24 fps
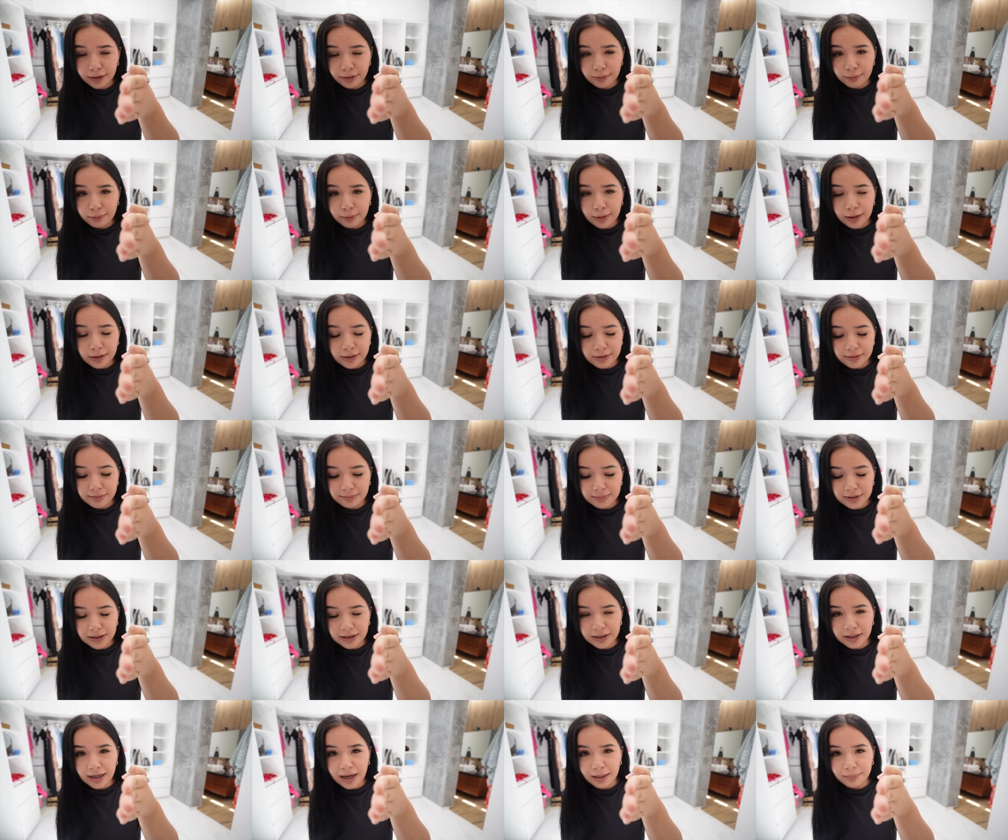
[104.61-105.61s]
Welcome
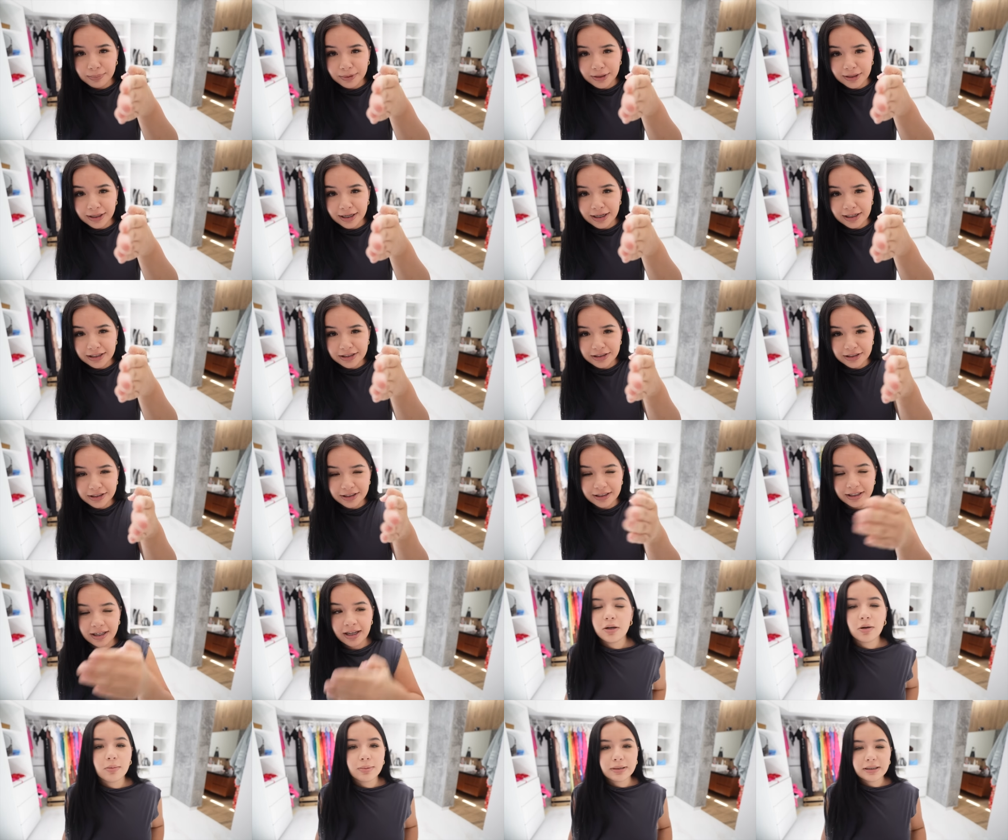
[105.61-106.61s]
to Yapper Nation.
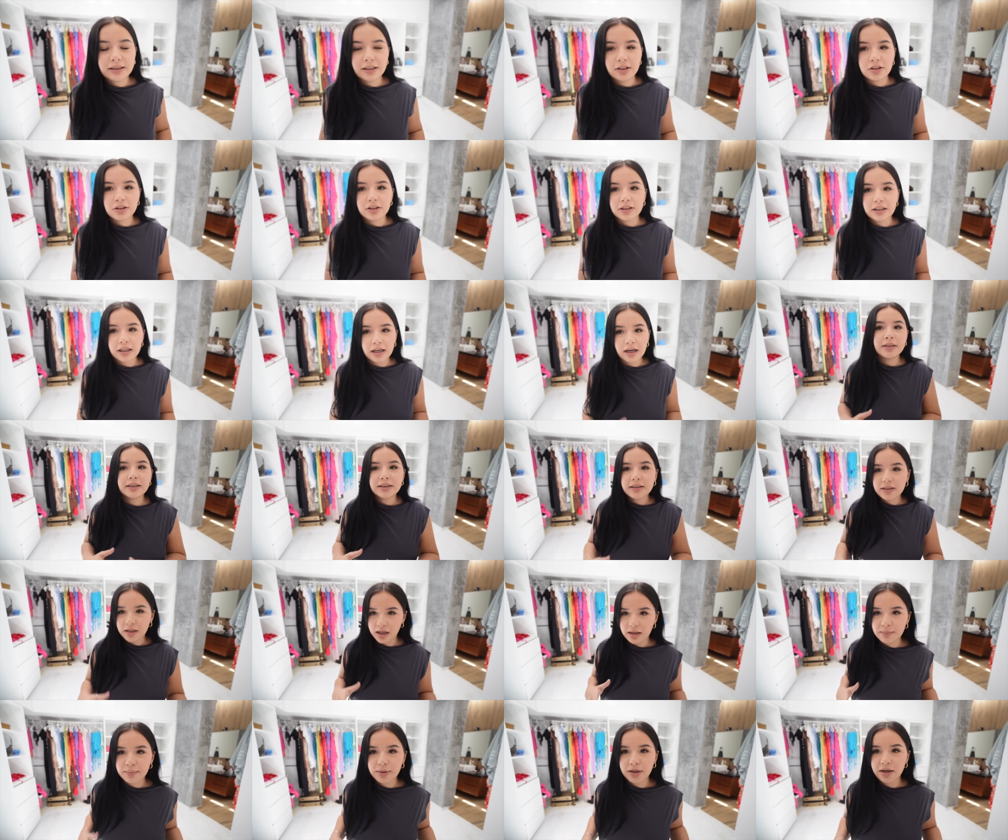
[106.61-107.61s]
No, but seriously,
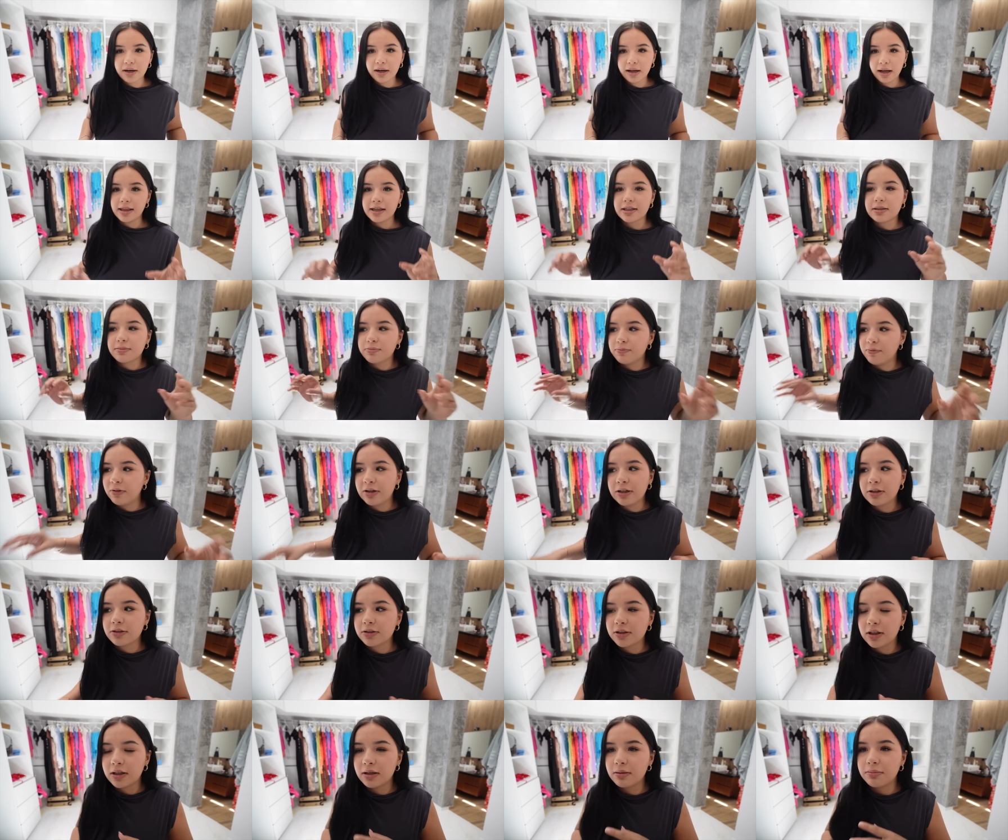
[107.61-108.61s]
disclaimer, this video
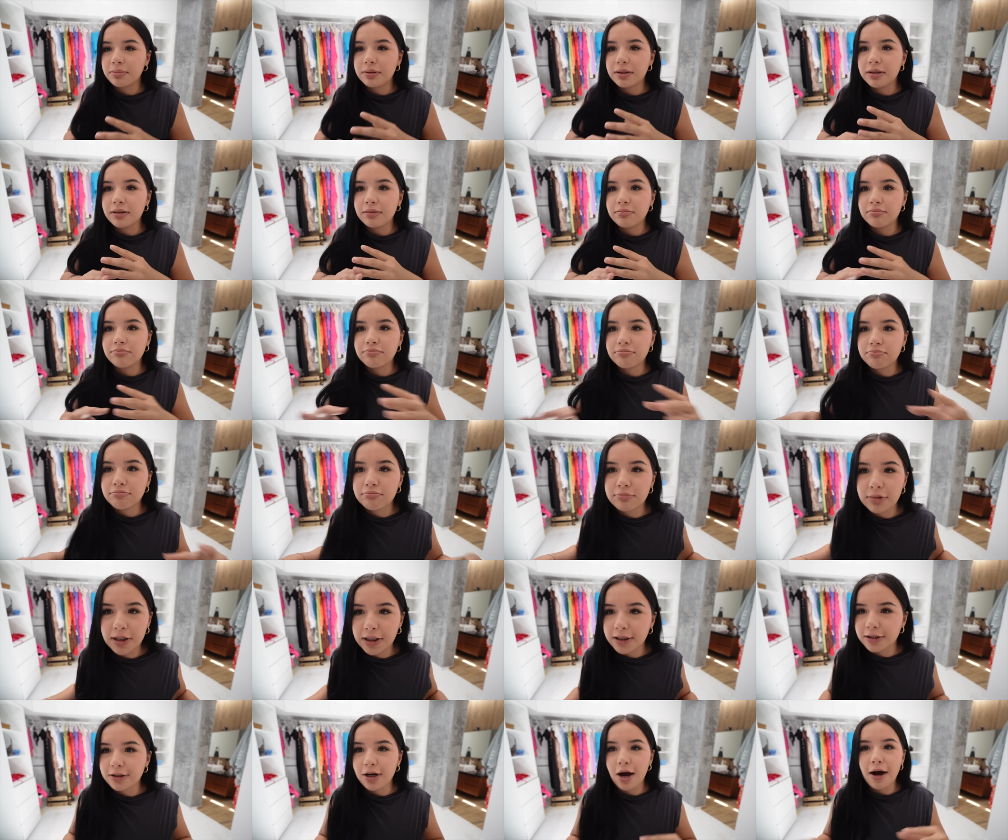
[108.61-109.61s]
is gonna be
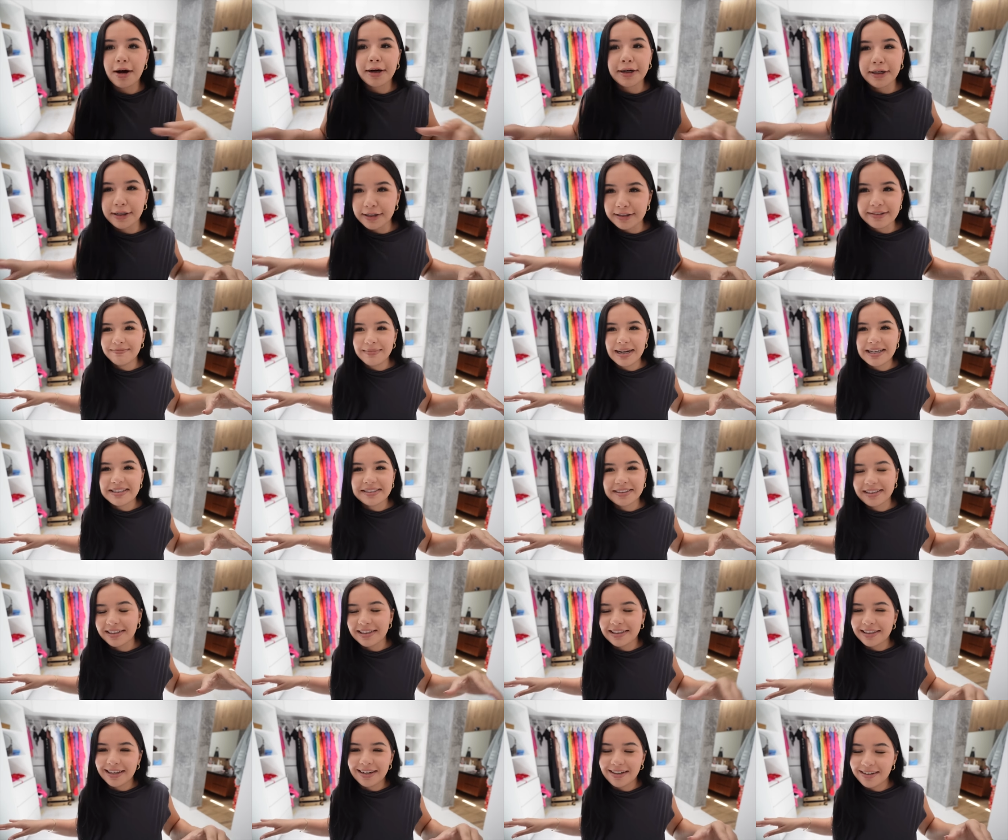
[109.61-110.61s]
me talking
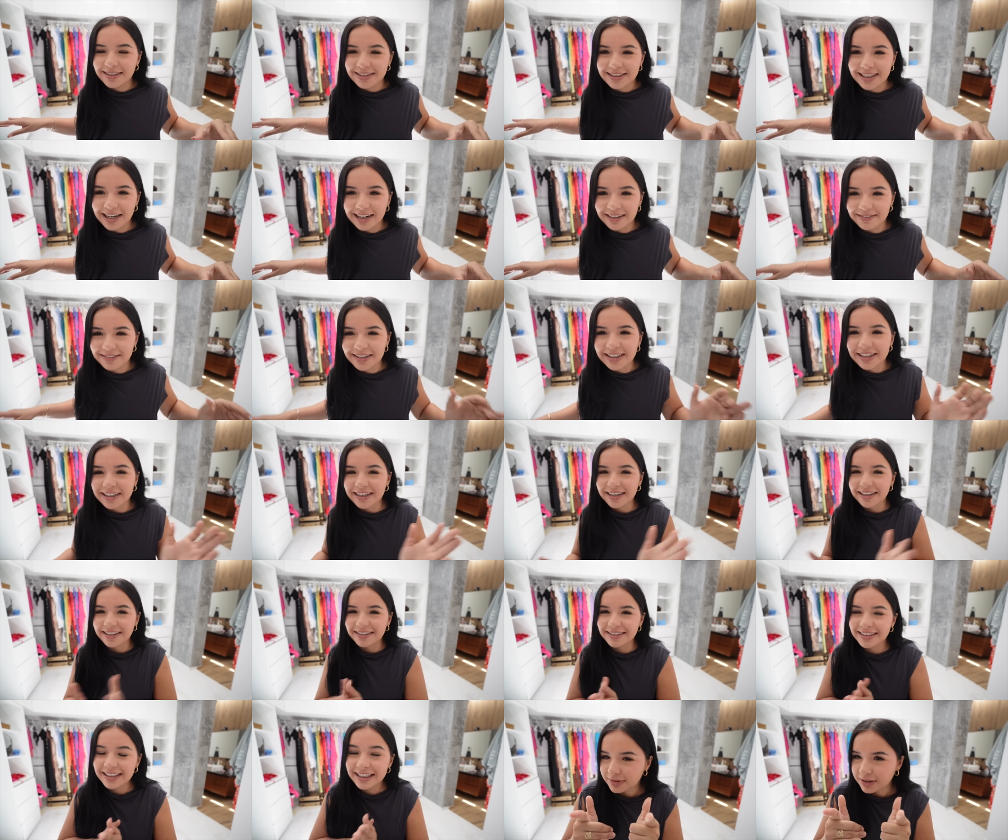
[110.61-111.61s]
basically the whole entire
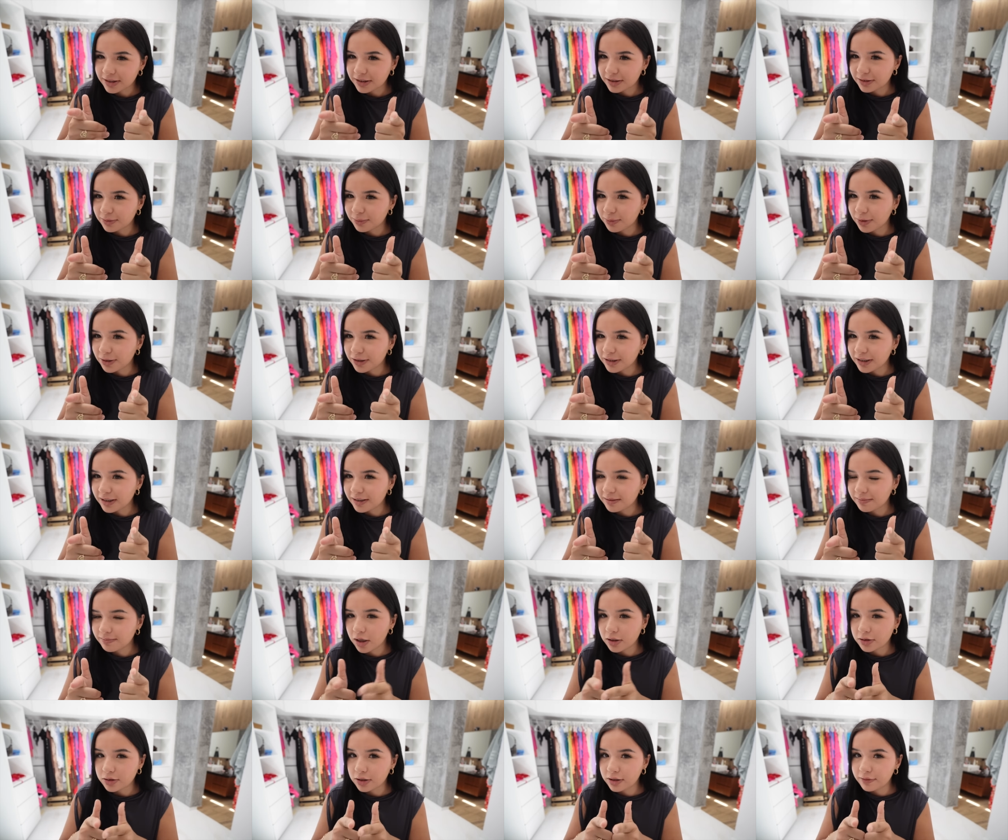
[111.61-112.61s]
video, just to warn you.
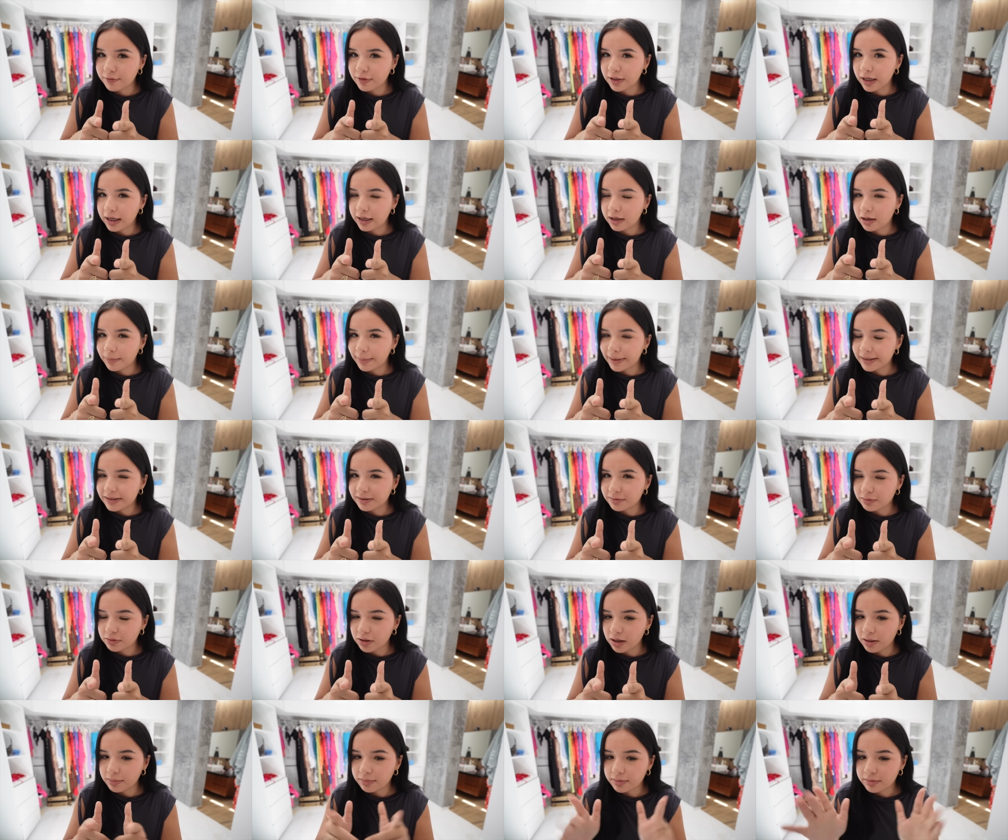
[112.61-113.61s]
Also, leave a like, comment, and
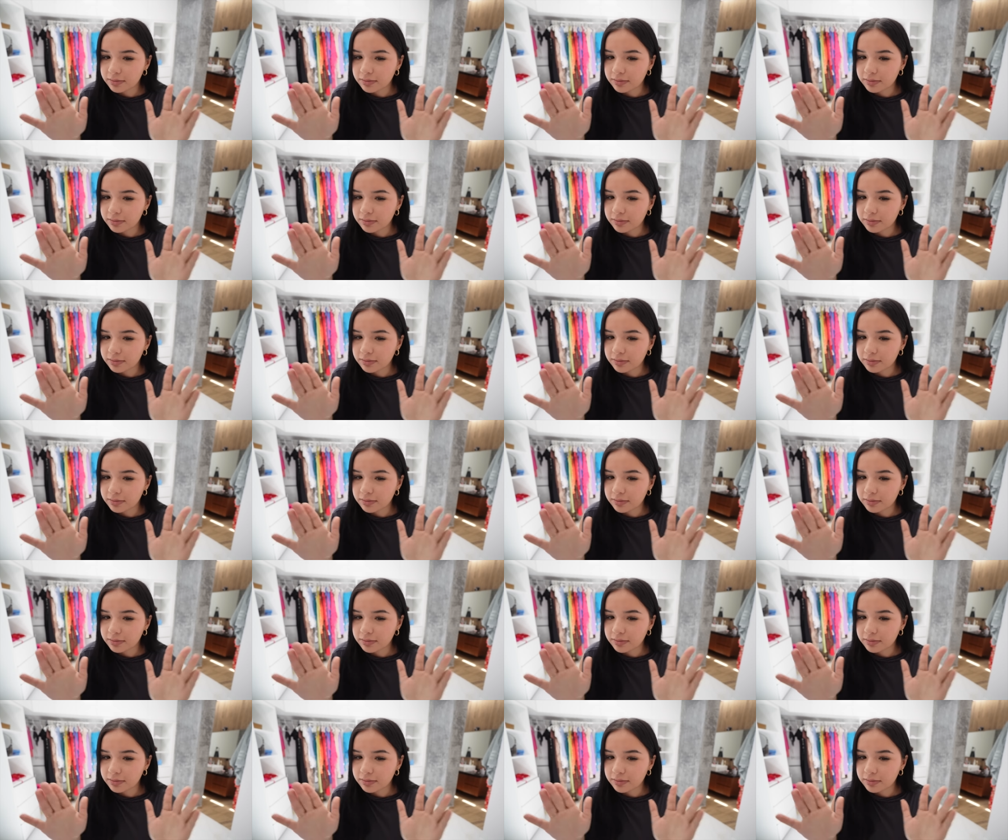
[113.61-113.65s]
subscribe.